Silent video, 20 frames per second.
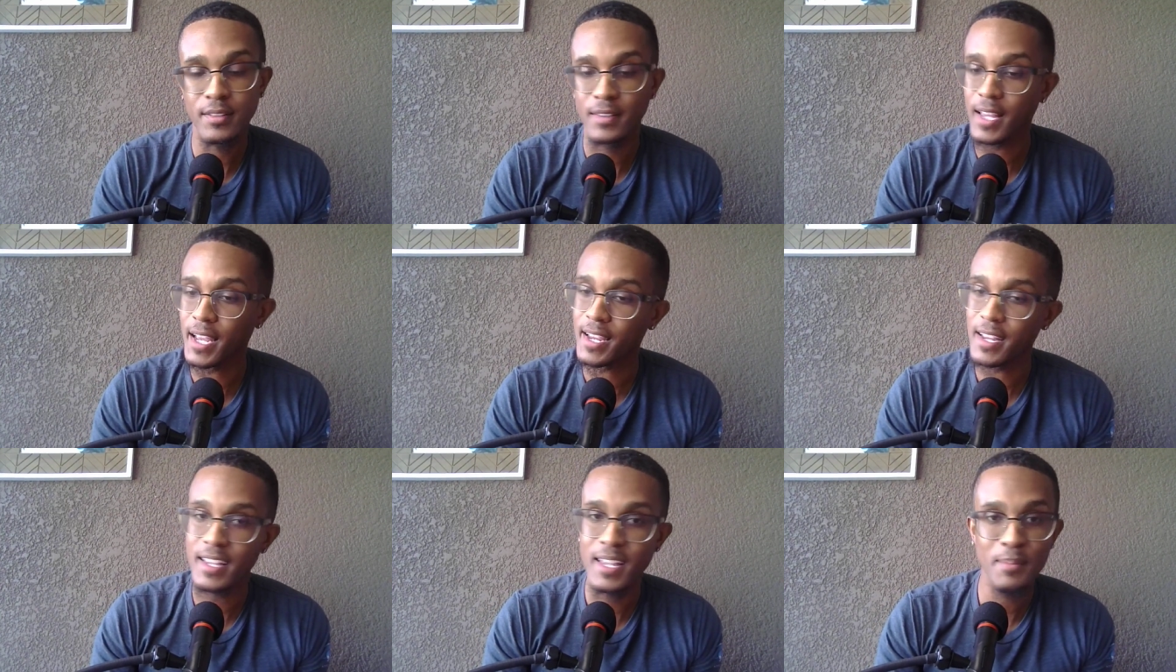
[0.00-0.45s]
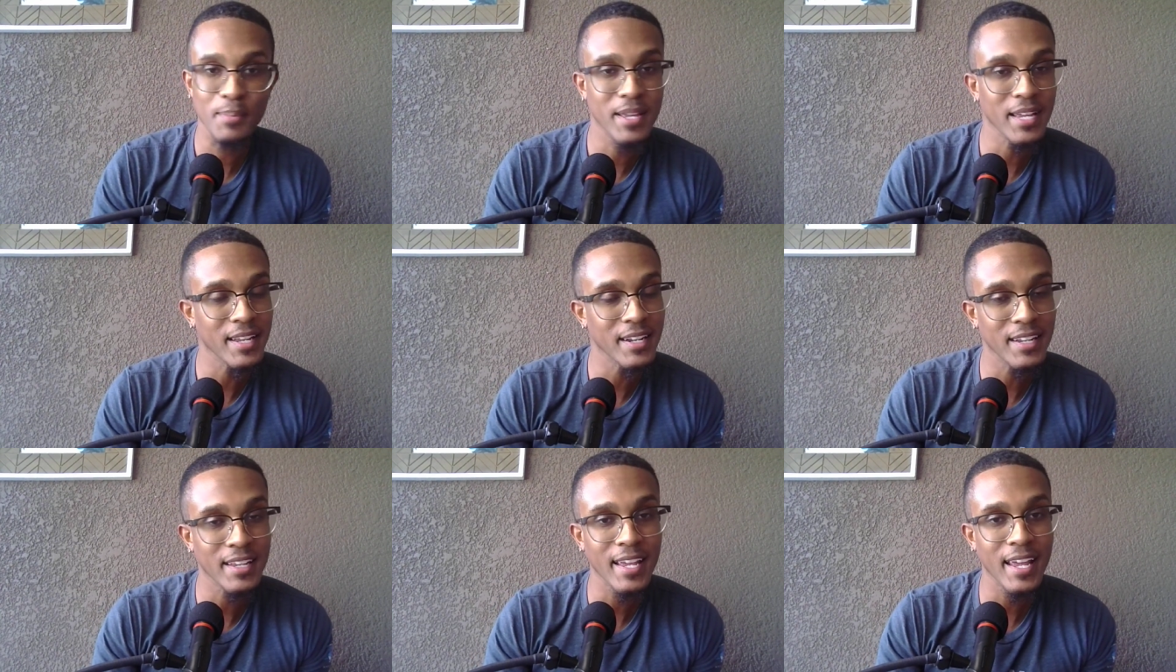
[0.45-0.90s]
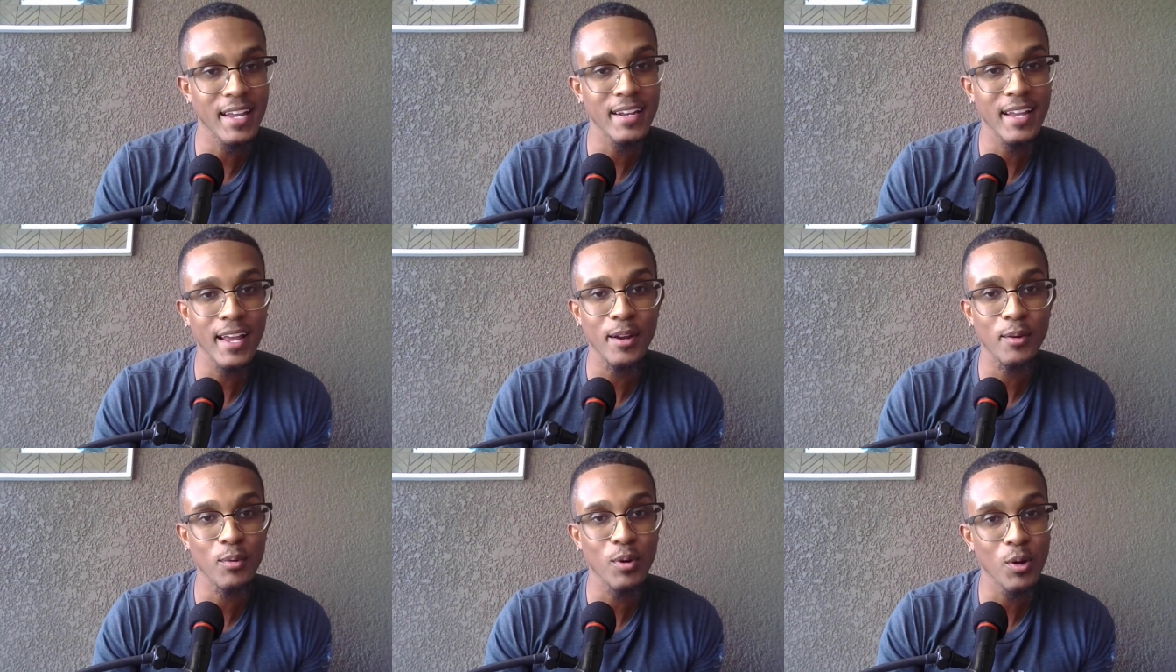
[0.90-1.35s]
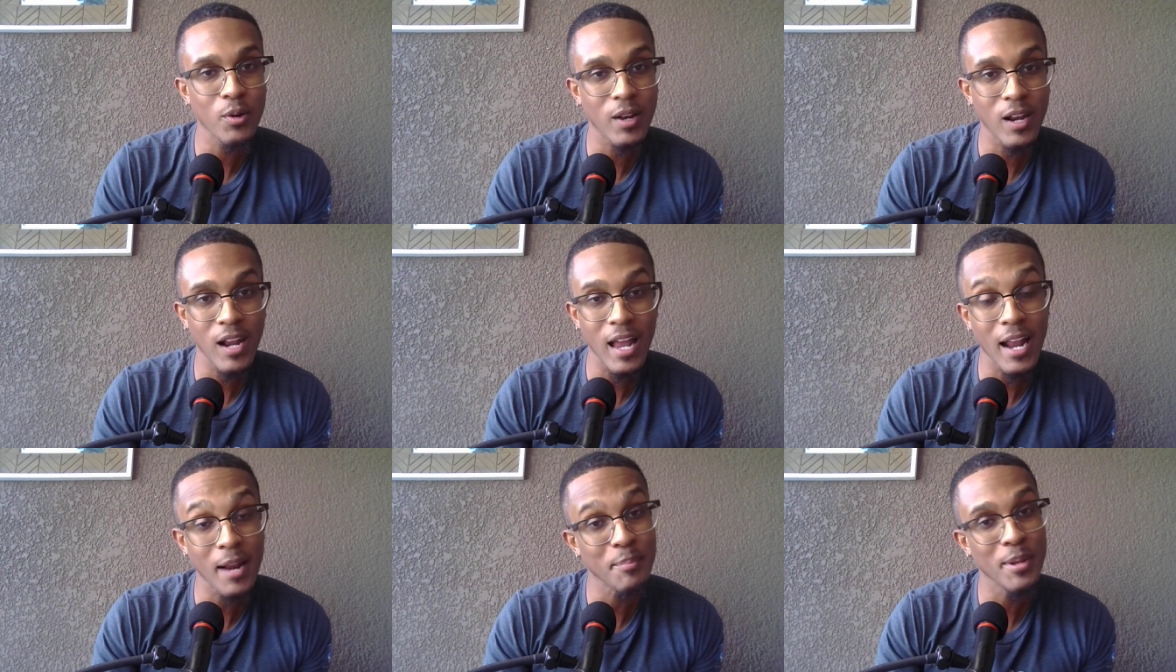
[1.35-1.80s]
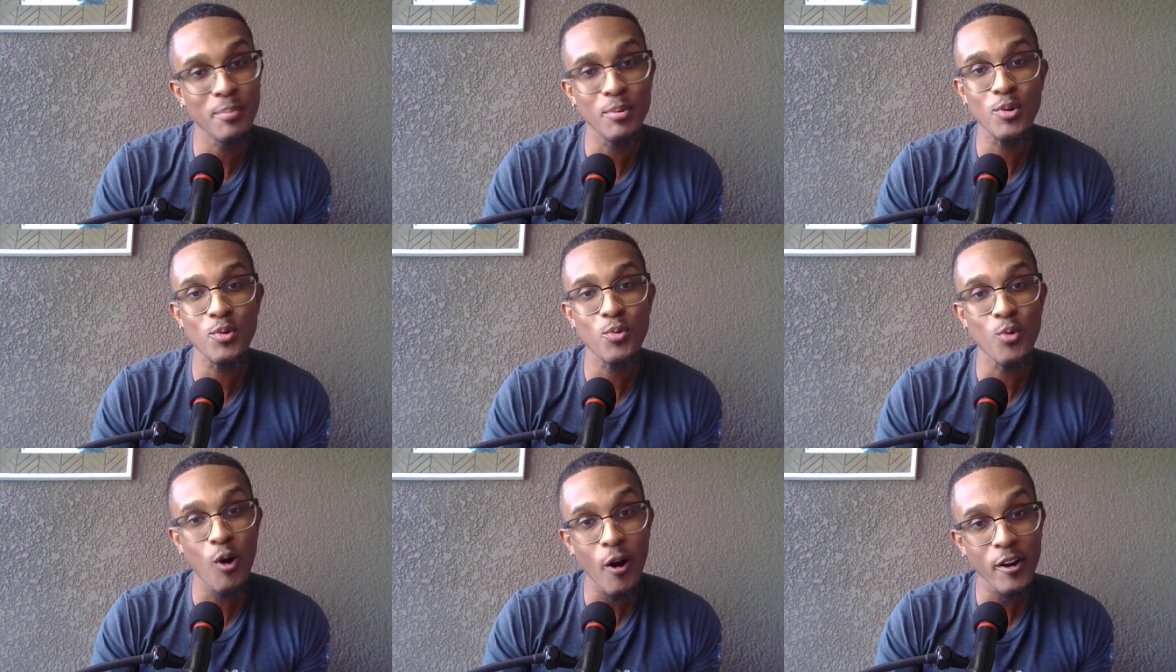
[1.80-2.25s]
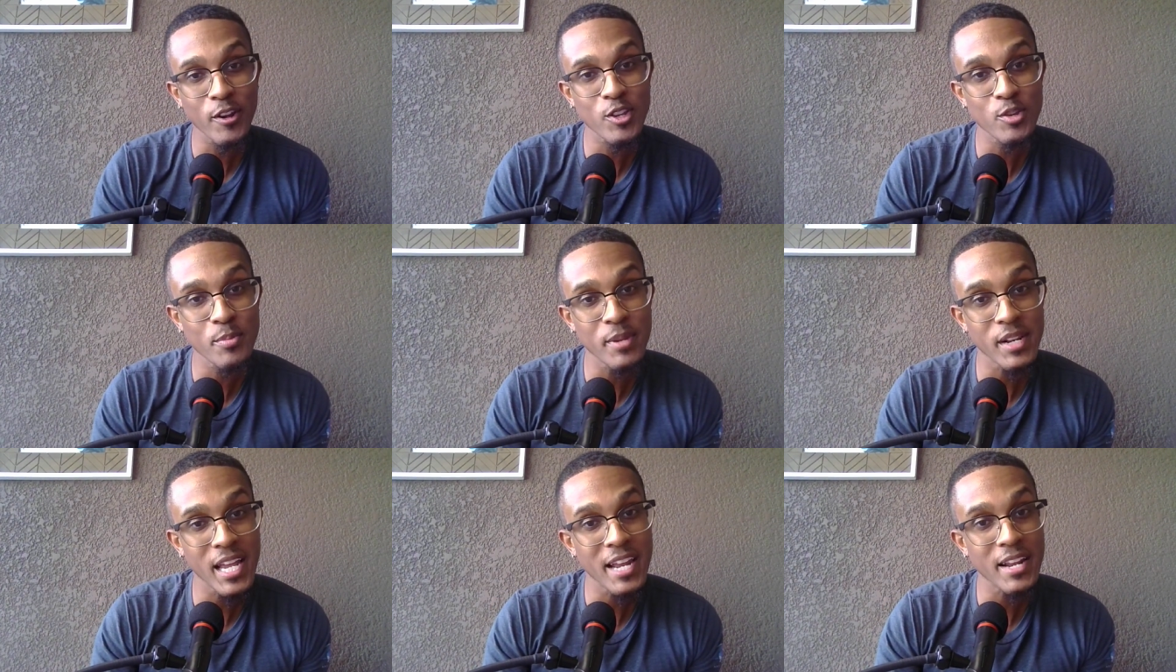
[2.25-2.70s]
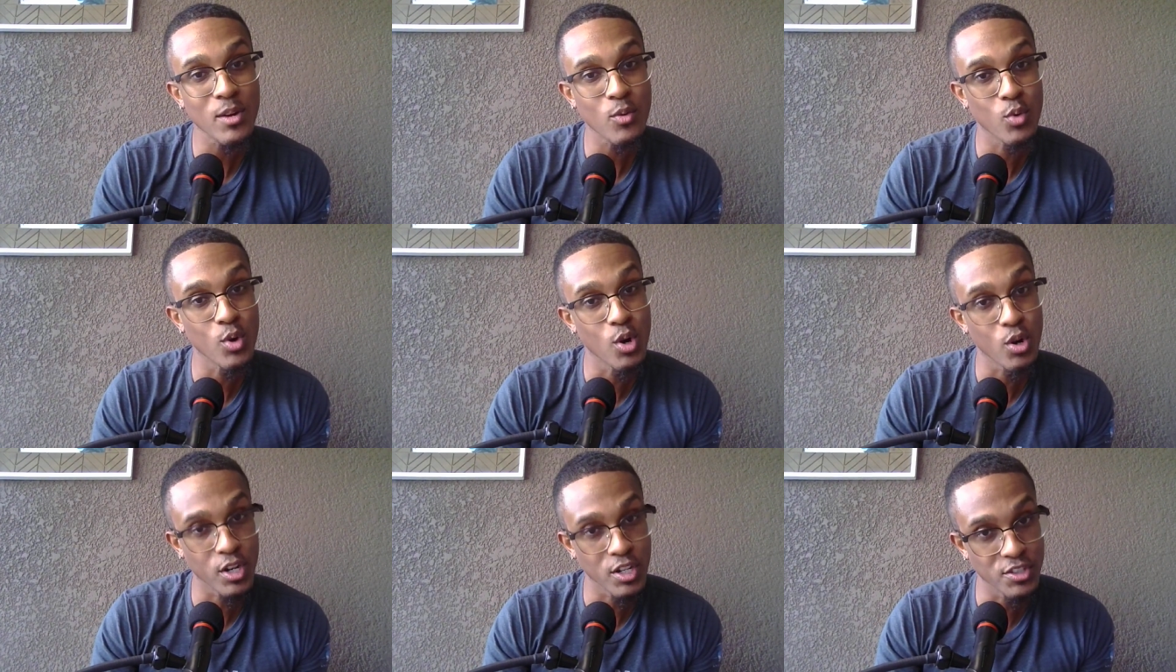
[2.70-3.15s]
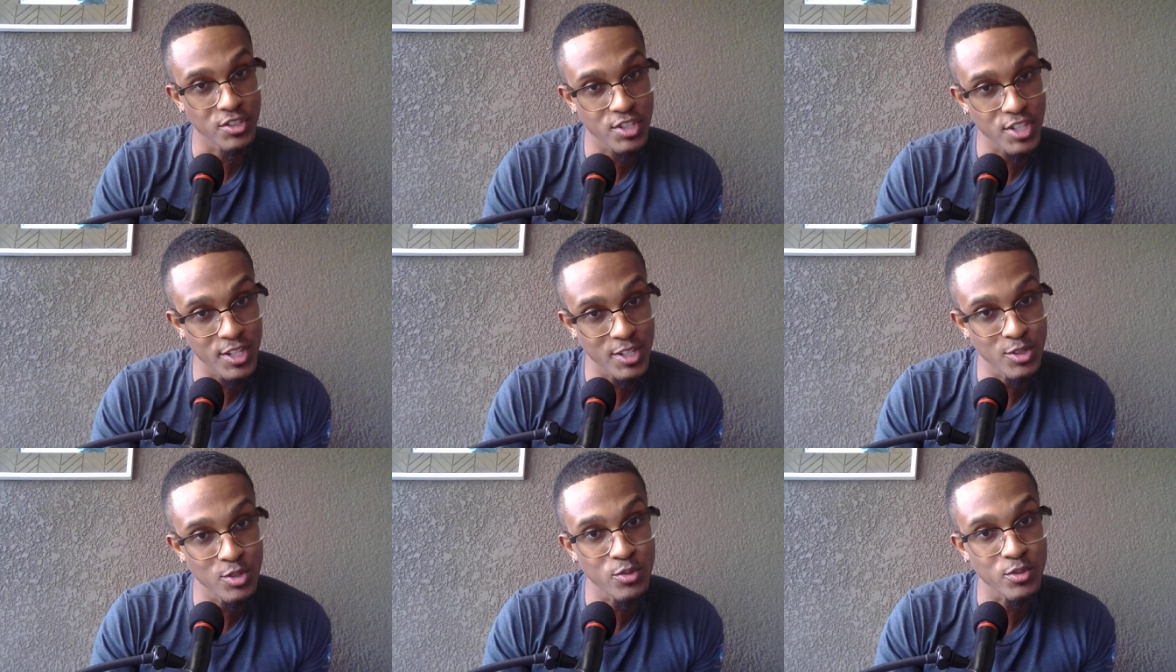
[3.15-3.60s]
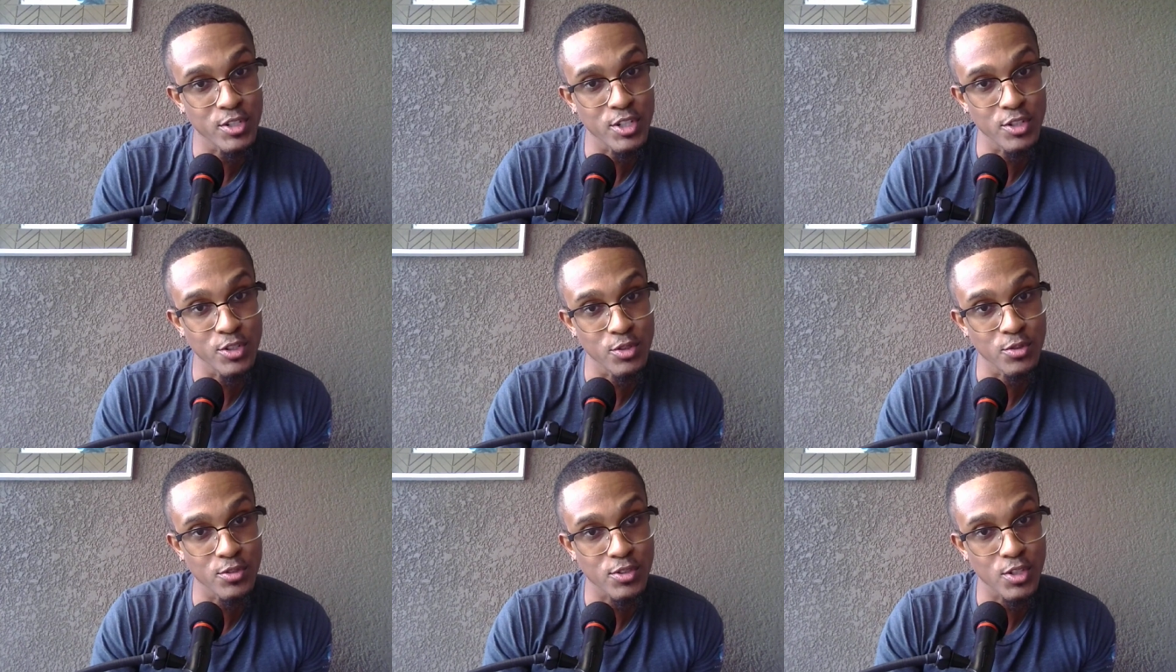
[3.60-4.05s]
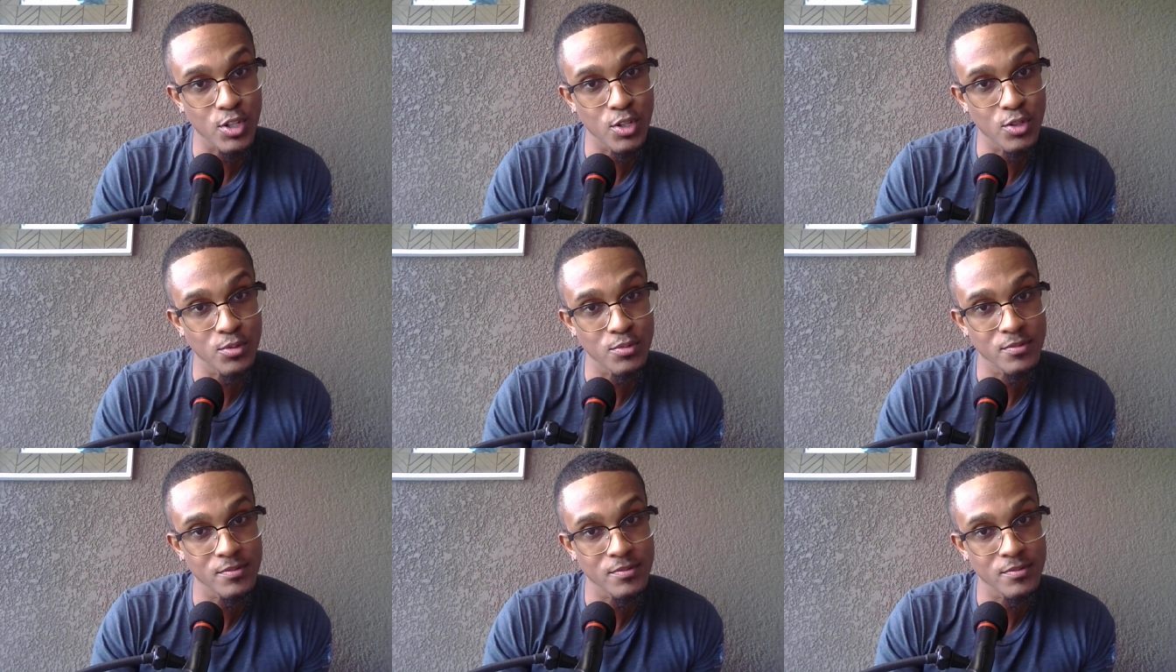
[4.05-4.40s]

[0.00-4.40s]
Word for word: they can keep kicking the can down the road. A lot of people who are accumulating will continue to do so.